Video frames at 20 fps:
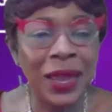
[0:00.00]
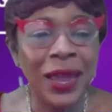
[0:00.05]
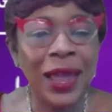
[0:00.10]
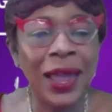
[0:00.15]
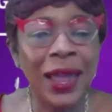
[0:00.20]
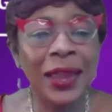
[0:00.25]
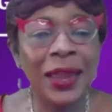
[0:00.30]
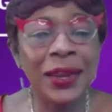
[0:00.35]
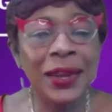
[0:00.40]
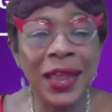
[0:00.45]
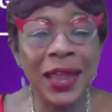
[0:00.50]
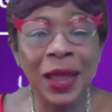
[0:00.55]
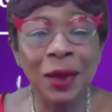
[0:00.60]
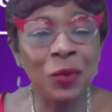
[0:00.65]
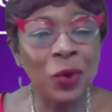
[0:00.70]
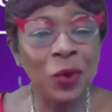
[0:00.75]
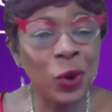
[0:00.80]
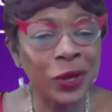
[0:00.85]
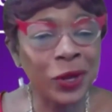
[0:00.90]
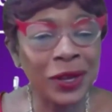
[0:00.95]
And
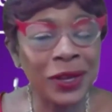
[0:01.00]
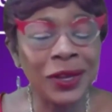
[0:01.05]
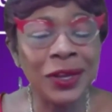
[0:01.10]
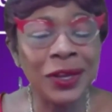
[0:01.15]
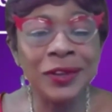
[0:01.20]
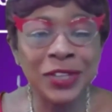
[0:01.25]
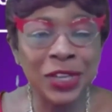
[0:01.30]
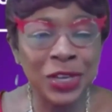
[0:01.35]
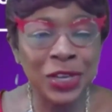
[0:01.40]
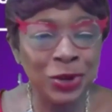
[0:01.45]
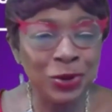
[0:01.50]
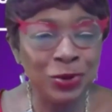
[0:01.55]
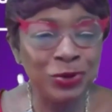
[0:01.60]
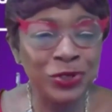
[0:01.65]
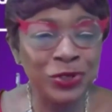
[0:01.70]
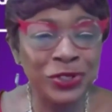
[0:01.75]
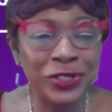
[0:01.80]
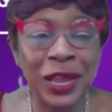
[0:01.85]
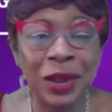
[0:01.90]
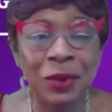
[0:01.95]
networking is
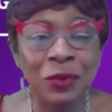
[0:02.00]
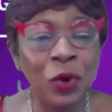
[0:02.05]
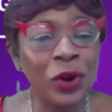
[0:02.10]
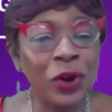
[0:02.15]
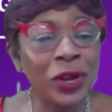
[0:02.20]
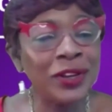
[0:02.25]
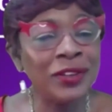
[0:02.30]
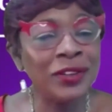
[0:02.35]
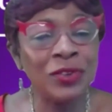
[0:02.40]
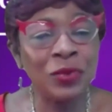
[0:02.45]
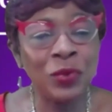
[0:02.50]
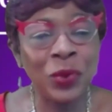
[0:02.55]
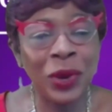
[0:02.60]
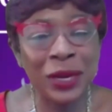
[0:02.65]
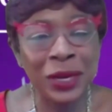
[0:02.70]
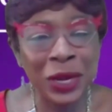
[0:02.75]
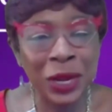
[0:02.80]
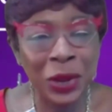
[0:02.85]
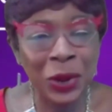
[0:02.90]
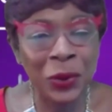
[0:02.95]
huge. Networking is the
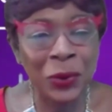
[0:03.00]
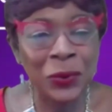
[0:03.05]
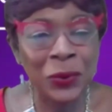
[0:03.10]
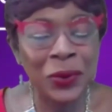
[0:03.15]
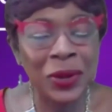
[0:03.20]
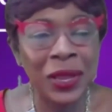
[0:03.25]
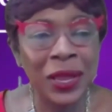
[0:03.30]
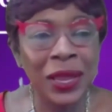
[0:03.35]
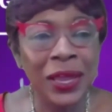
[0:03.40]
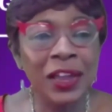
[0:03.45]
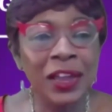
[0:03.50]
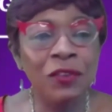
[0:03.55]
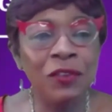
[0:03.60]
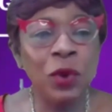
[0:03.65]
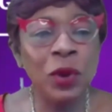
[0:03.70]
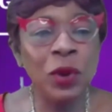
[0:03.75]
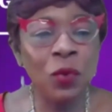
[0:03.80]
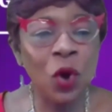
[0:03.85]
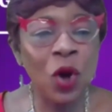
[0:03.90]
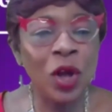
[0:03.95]
way to go
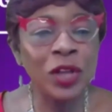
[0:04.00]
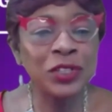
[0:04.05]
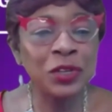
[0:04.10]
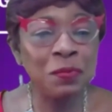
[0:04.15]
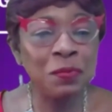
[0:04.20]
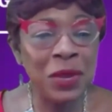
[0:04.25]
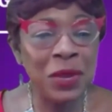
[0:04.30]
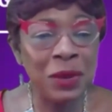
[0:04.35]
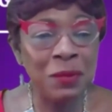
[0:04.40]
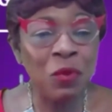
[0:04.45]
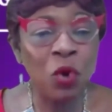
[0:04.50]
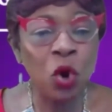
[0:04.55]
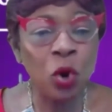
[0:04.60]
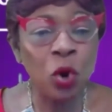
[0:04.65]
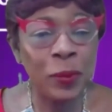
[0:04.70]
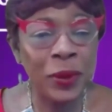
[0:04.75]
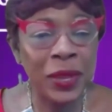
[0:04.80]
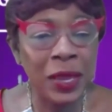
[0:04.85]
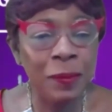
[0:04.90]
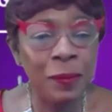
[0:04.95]
if we want to meet
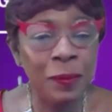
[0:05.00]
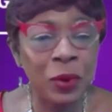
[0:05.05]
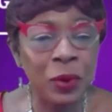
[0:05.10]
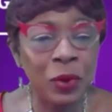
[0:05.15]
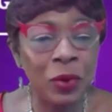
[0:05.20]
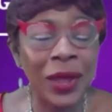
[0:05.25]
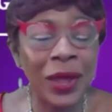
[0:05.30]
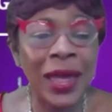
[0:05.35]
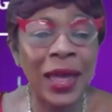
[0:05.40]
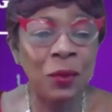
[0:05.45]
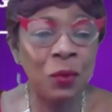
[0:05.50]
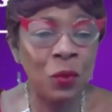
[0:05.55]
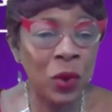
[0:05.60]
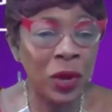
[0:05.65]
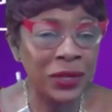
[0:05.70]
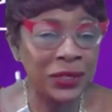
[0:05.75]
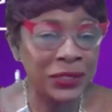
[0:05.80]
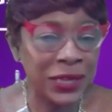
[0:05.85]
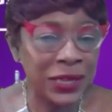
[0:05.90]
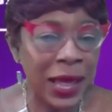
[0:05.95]
more people at
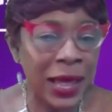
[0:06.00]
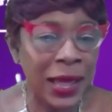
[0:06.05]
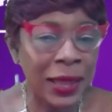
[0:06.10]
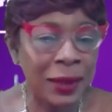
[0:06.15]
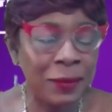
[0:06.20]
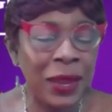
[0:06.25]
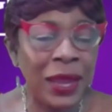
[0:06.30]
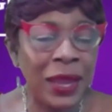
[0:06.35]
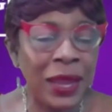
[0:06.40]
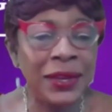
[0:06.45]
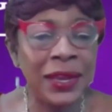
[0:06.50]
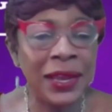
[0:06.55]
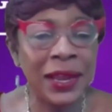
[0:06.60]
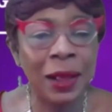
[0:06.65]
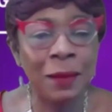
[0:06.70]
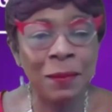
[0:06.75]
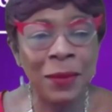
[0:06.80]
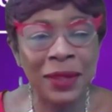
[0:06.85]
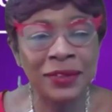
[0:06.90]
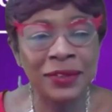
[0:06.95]
one time and get
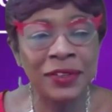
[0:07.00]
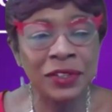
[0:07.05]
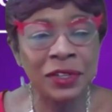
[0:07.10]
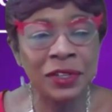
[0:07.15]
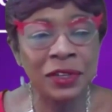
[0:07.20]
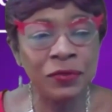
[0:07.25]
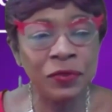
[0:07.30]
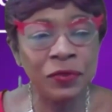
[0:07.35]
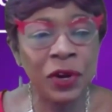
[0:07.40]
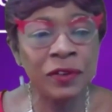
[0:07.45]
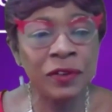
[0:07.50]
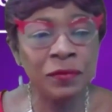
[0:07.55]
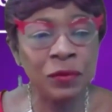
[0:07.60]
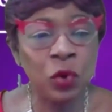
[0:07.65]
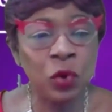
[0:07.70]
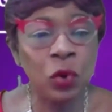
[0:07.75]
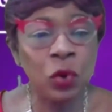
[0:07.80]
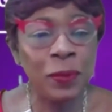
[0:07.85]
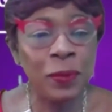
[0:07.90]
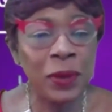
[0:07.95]
our message in front of
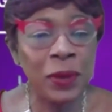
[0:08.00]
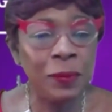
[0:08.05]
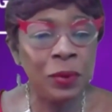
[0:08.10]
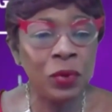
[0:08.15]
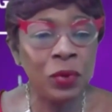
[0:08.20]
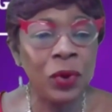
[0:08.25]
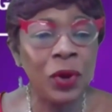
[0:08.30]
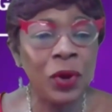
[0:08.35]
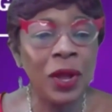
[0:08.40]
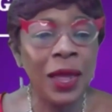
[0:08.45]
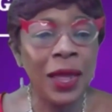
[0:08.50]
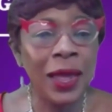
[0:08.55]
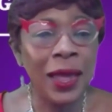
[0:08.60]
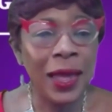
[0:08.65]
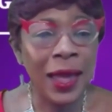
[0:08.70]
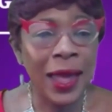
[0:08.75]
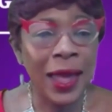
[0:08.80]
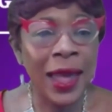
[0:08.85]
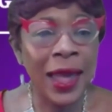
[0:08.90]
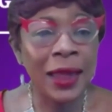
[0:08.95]
more people
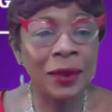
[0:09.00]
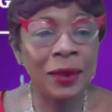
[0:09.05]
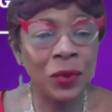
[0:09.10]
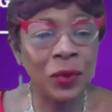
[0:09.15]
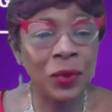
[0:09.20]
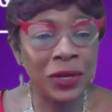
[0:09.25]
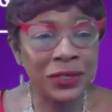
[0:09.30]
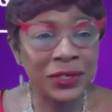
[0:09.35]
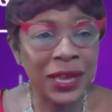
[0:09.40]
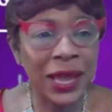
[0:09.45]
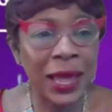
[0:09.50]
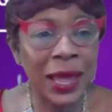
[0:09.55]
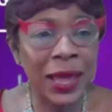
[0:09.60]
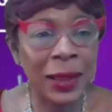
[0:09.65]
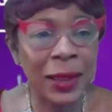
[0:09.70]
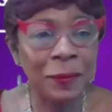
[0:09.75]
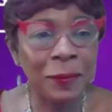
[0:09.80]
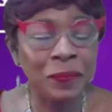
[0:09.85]
at one time.